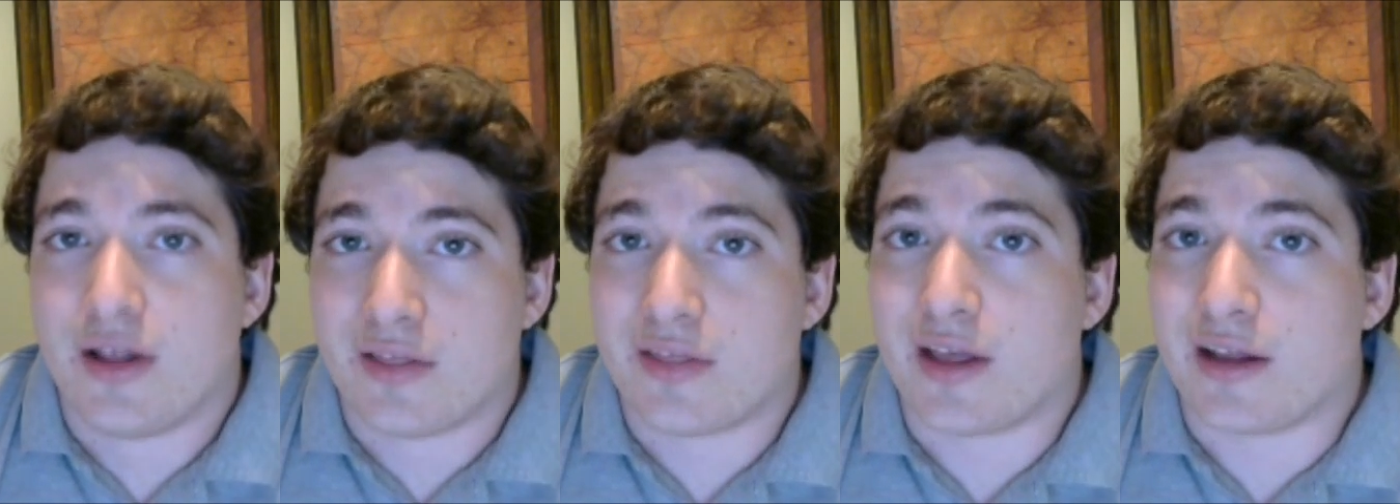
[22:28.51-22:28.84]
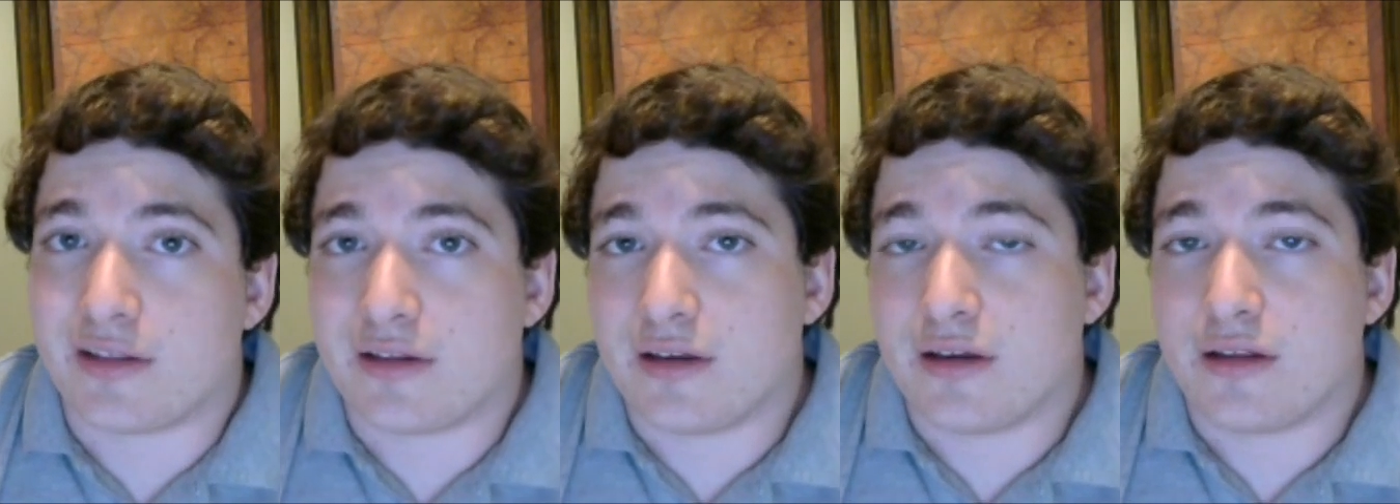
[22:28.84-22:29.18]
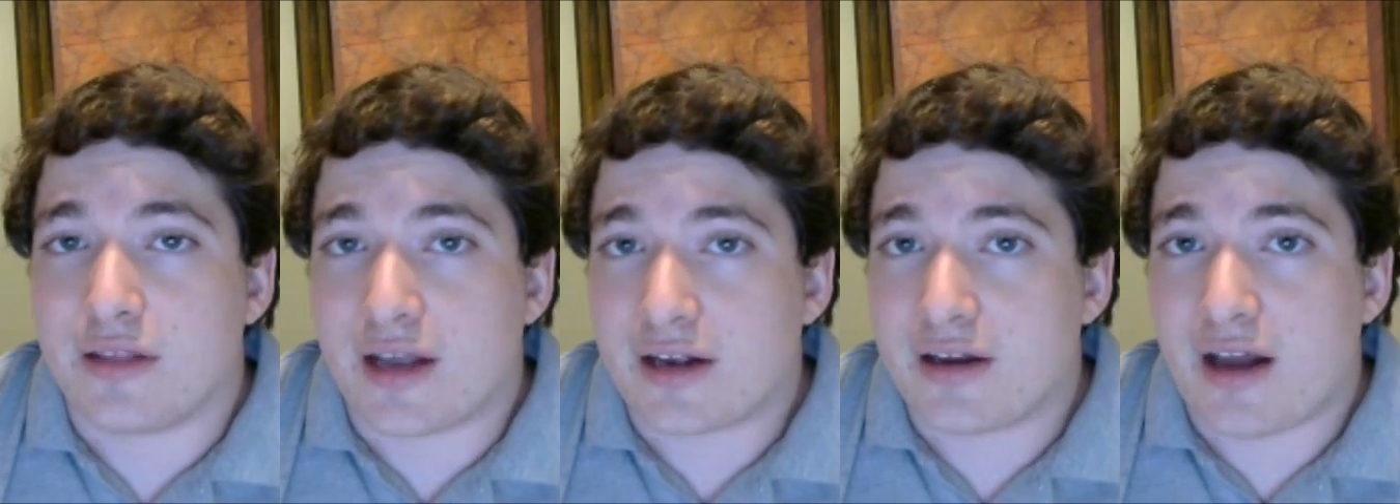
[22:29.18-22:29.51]

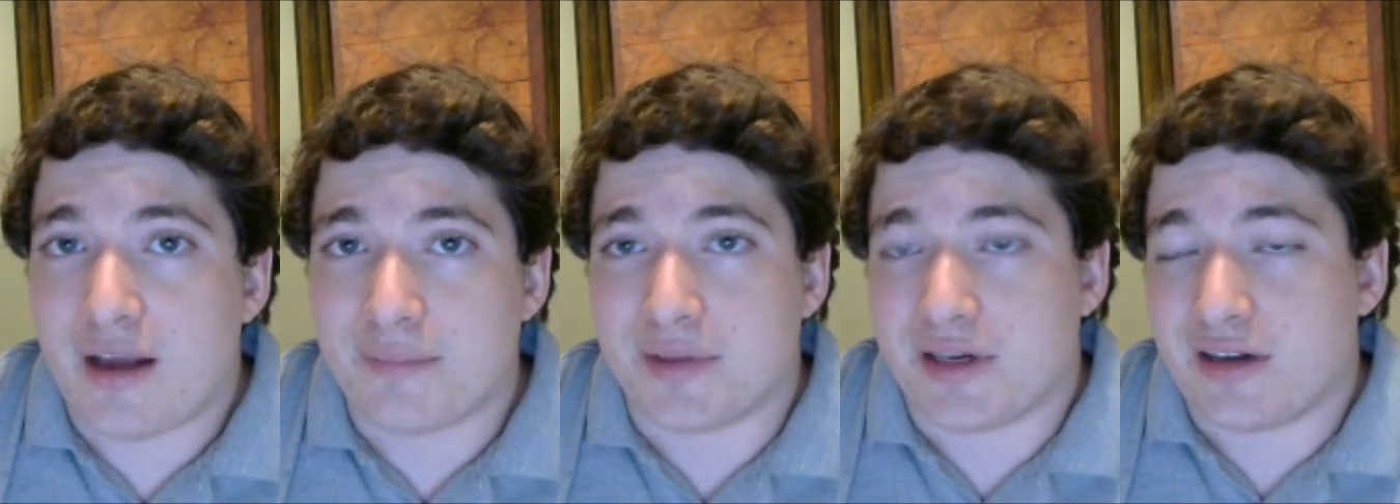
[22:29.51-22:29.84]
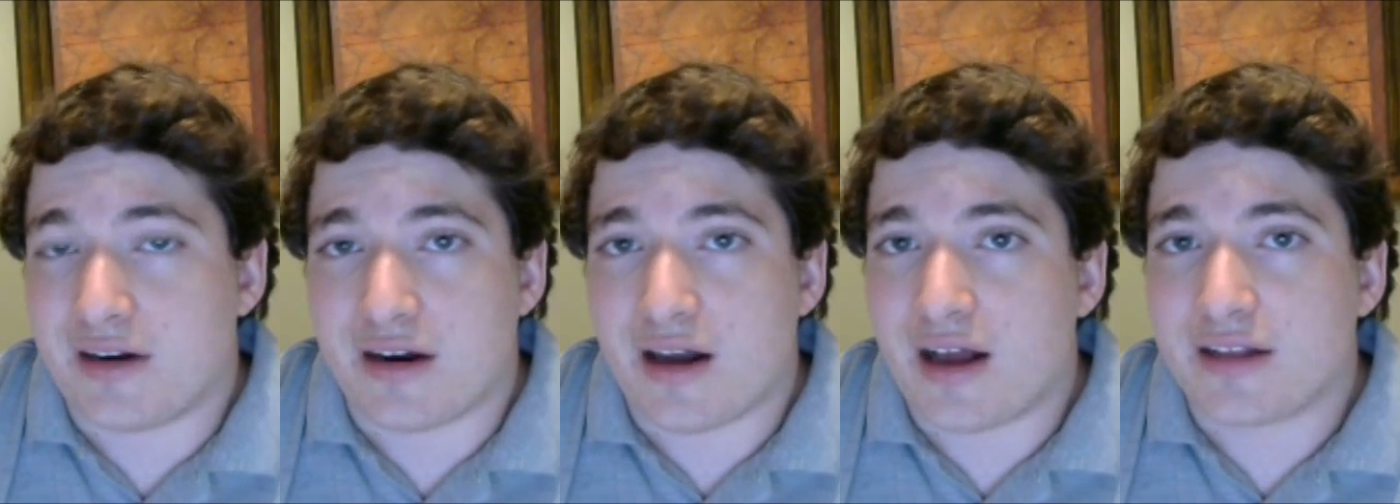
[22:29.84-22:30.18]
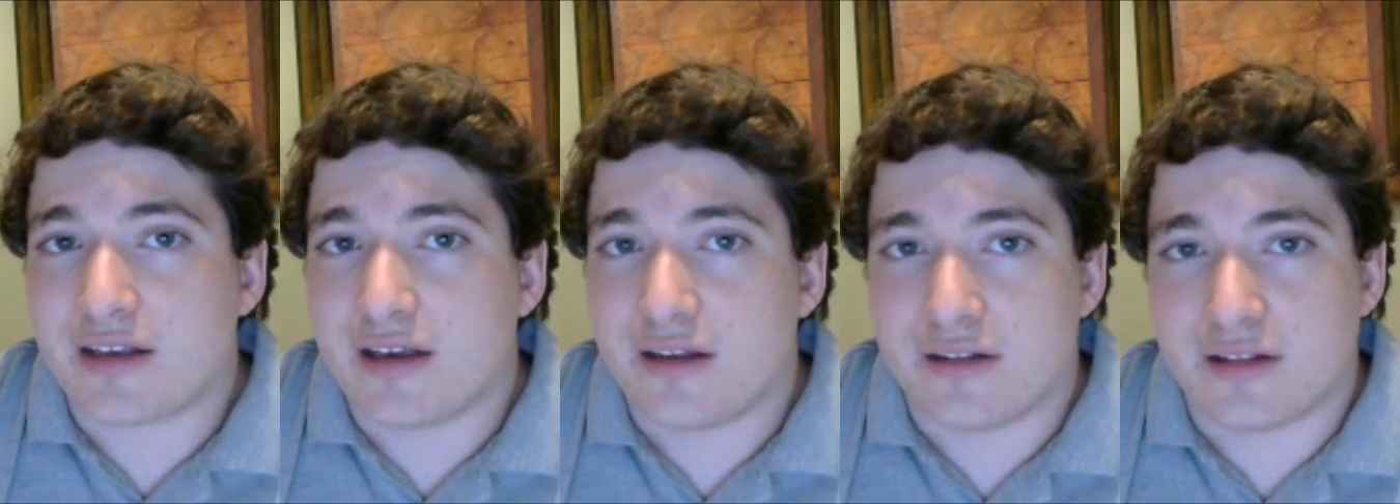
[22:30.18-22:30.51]
That could happen, and a
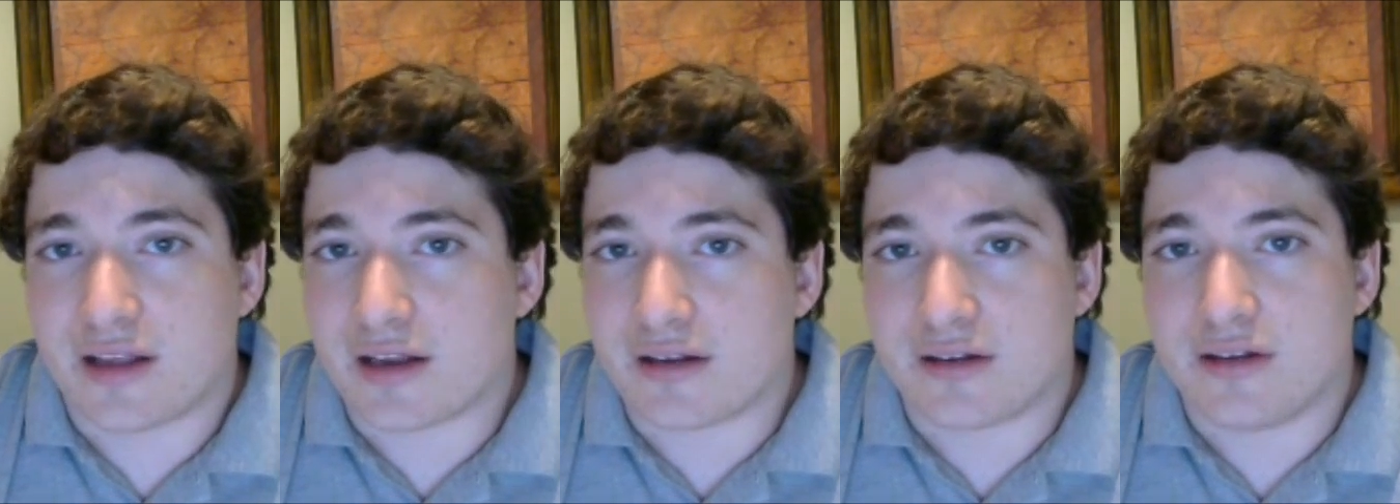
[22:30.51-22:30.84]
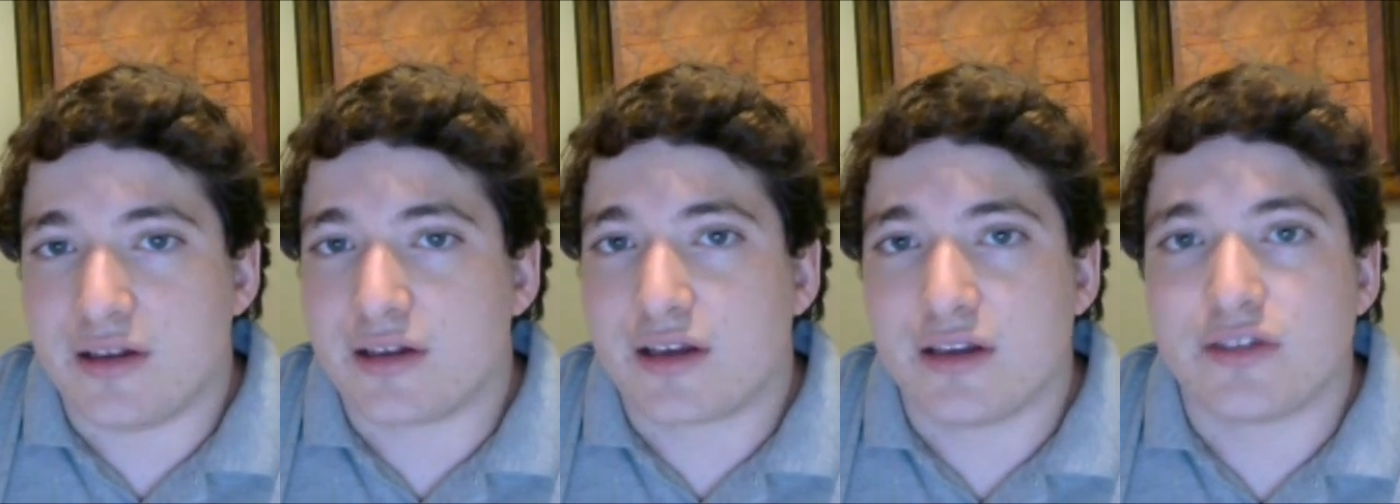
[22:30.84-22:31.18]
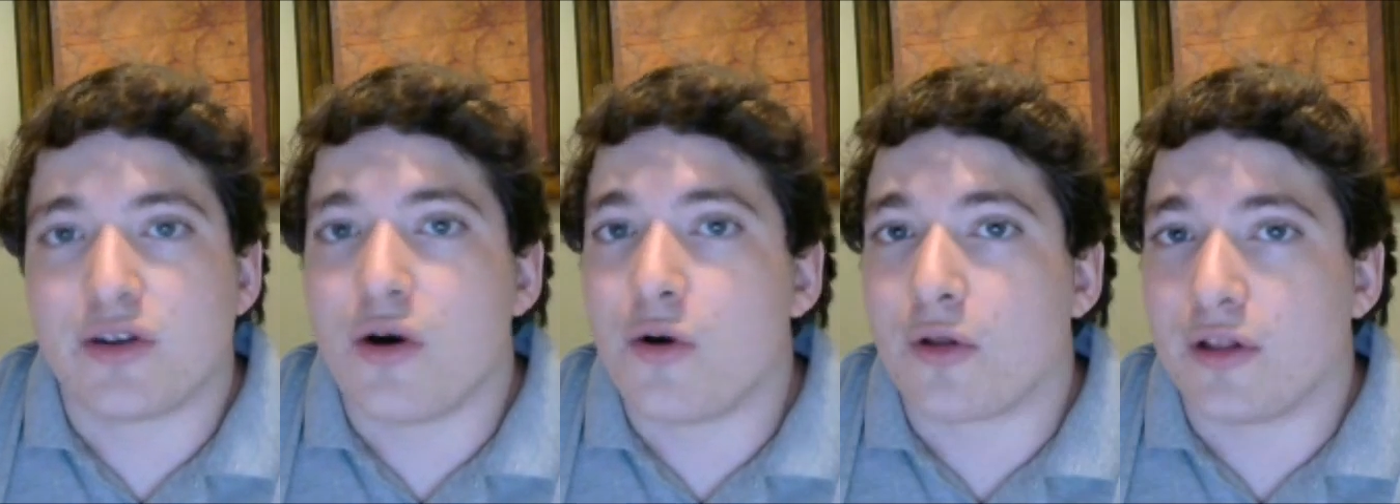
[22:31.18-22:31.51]
9-game it can
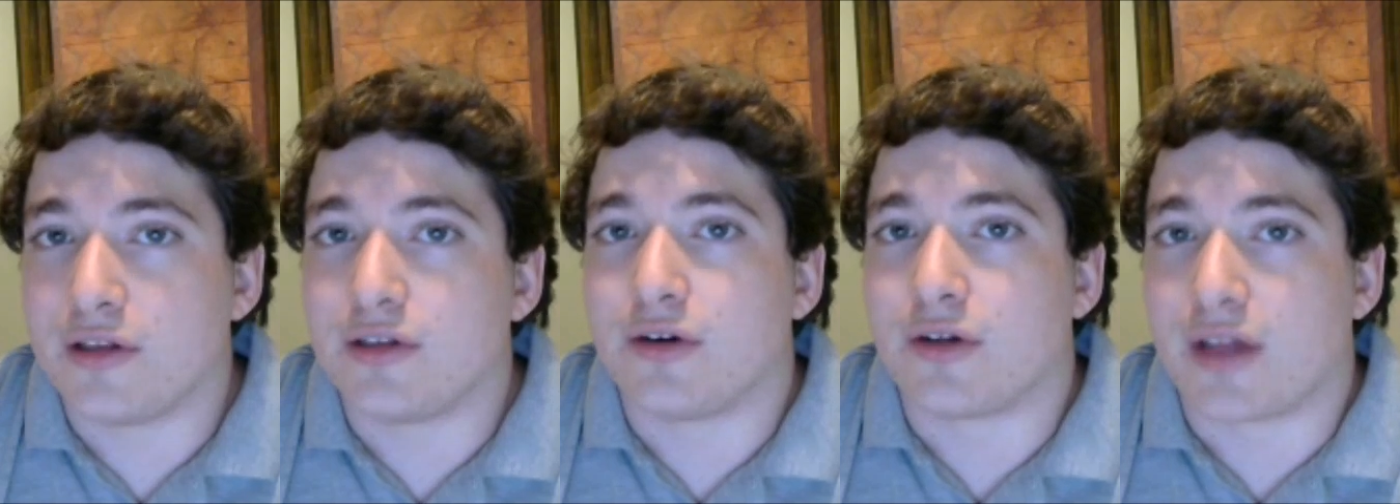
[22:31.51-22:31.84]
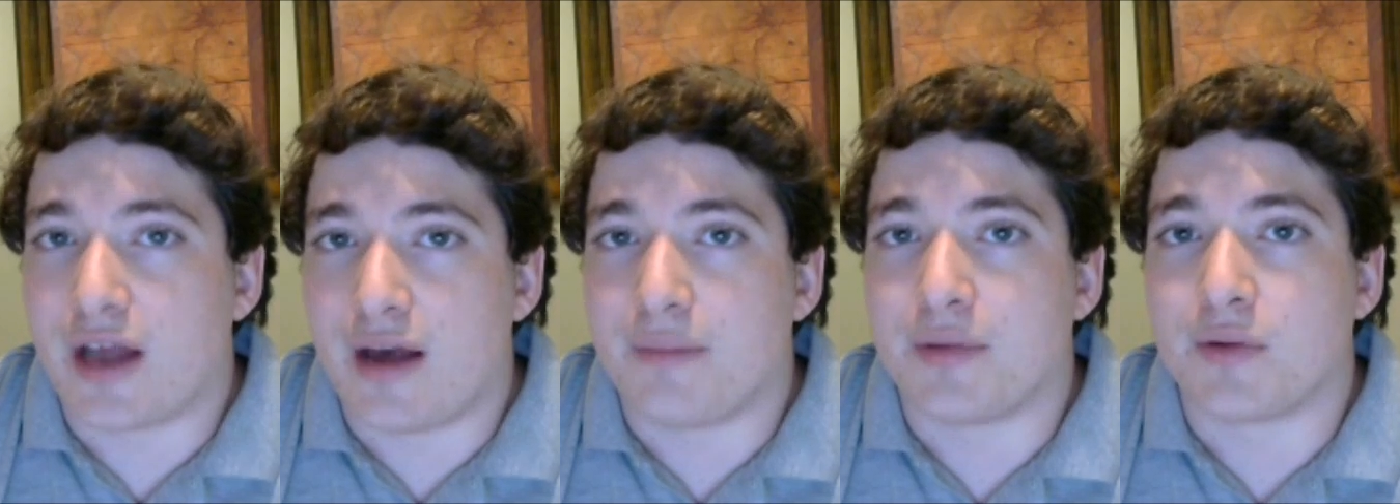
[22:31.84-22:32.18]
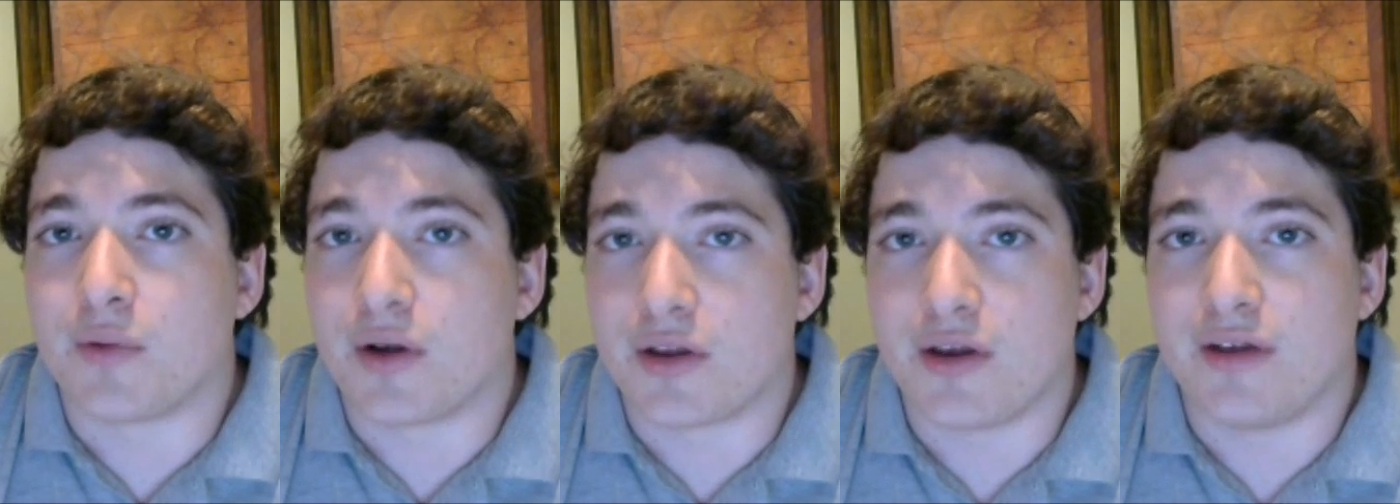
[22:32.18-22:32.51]
totally happen
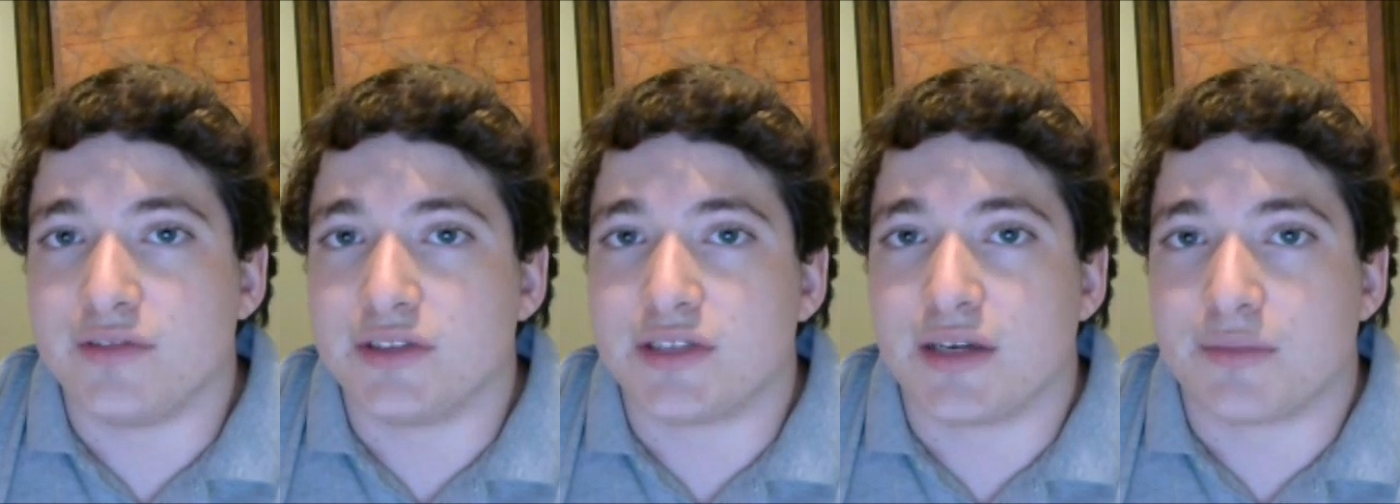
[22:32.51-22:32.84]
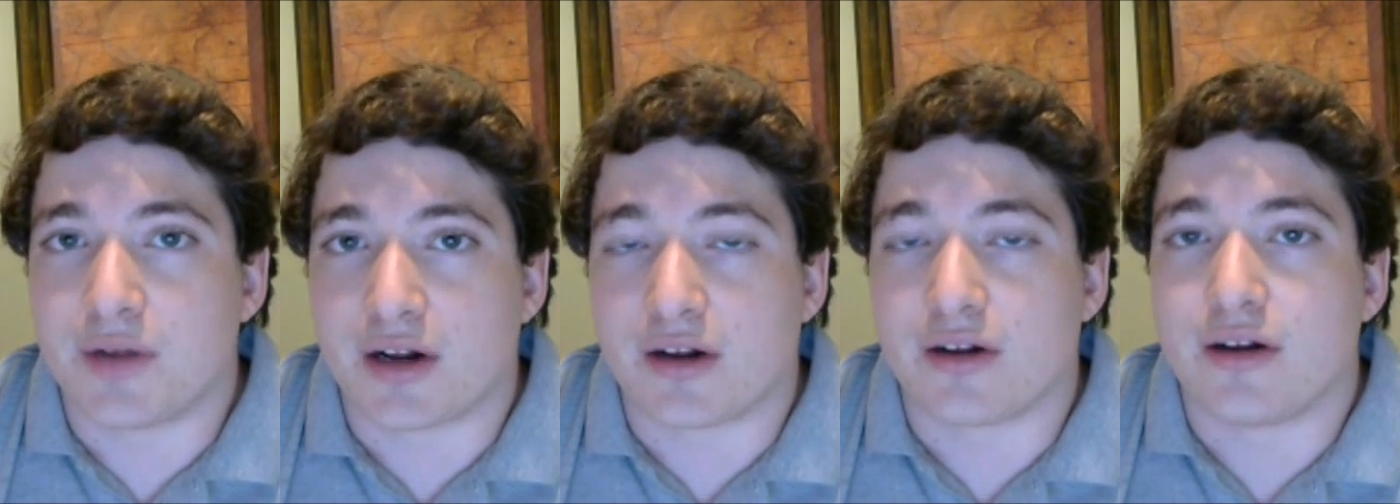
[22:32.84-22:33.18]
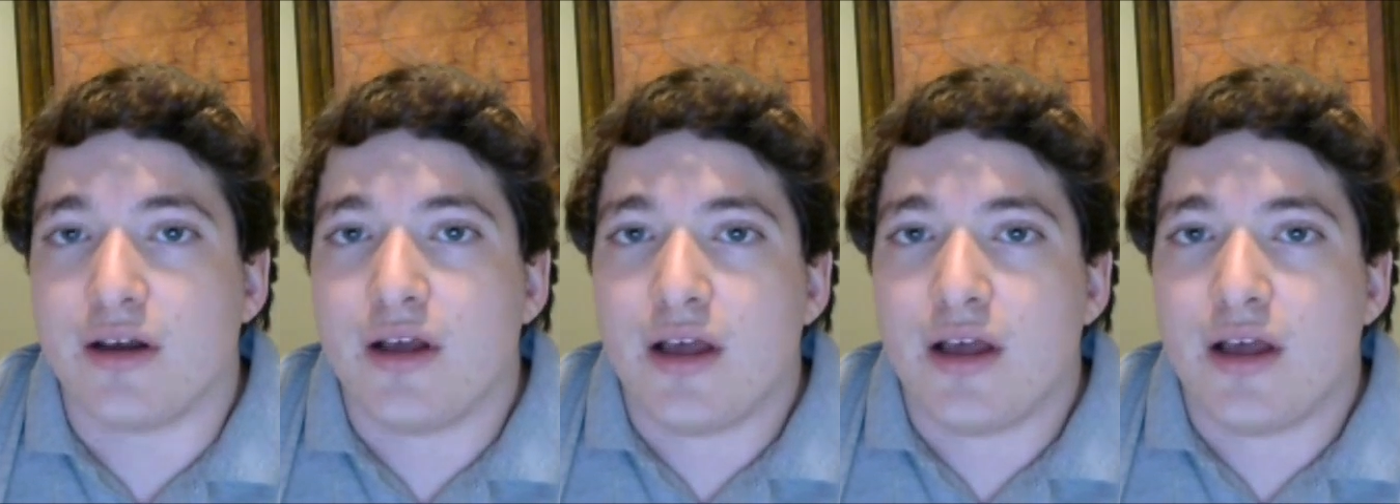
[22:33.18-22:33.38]
where you have the same record